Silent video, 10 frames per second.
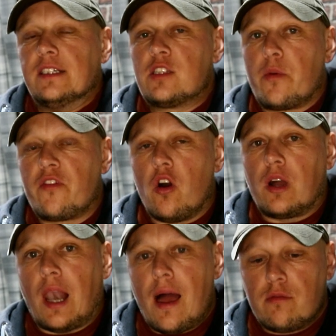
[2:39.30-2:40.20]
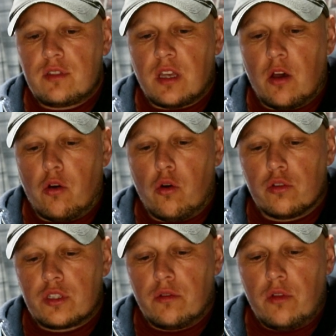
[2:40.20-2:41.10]
So we've got clouds that are
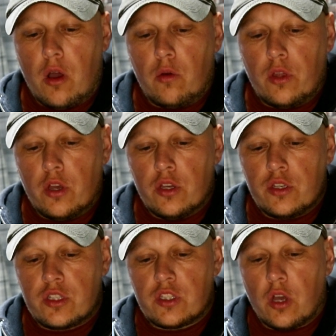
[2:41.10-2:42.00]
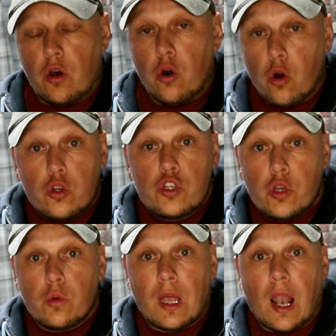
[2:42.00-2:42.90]
also known as
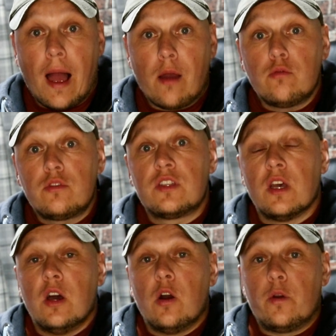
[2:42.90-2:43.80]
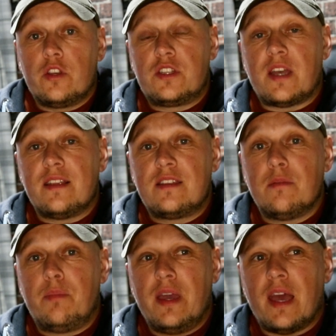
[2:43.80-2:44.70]
horseshoe clouds, which tend
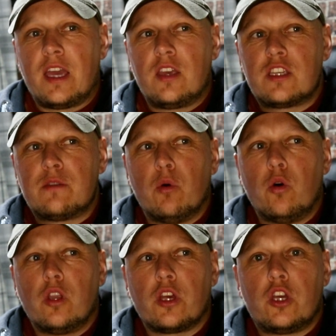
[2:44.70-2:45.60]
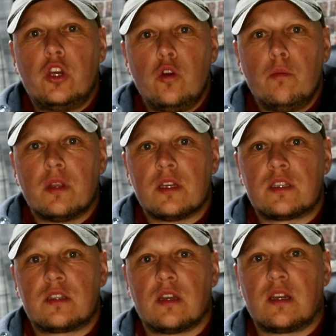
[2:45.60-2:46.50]
to be a smaller
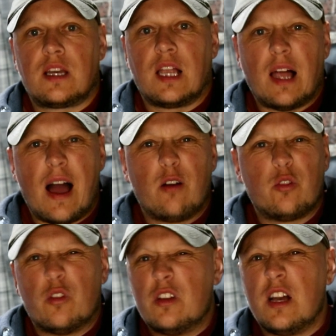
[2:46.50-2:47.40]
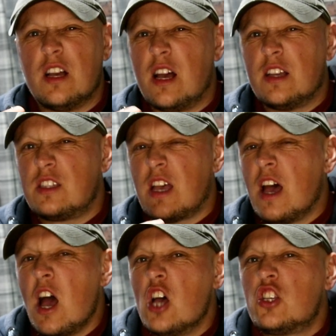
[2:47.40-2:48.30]
cumulus cloud, or a
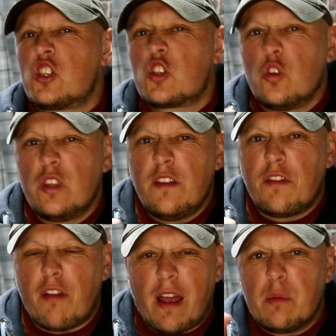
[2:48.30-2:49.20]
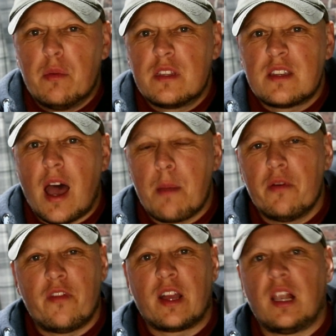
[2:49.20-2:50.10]
scuddy fragment type
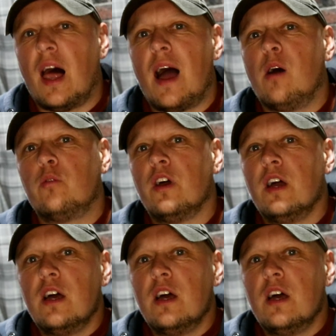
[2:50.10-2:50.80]
of a cloud